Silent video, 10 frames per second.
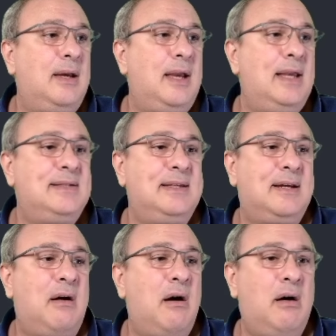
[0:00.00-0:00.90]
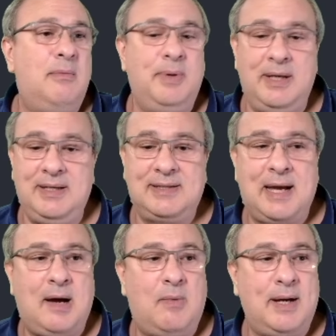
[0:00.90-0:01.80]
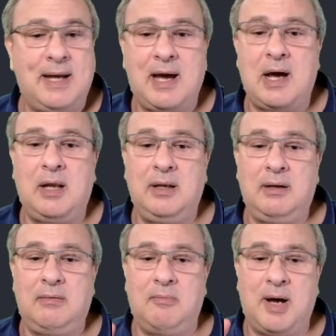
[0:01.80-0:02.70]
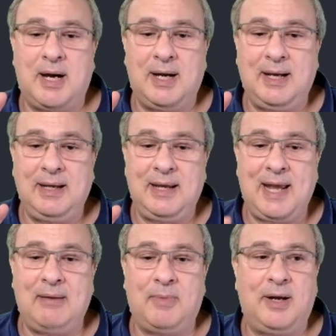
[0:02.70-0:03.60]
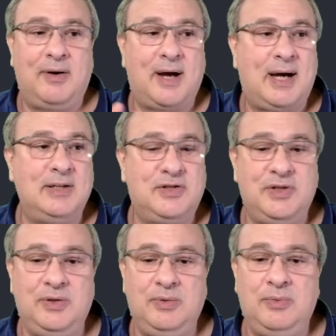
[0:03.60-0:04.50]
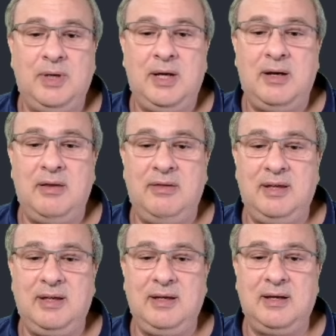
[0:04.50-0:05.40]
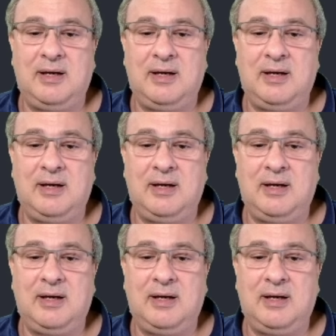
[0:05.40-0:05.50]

ASIC Hub is how I got my Antminer onto the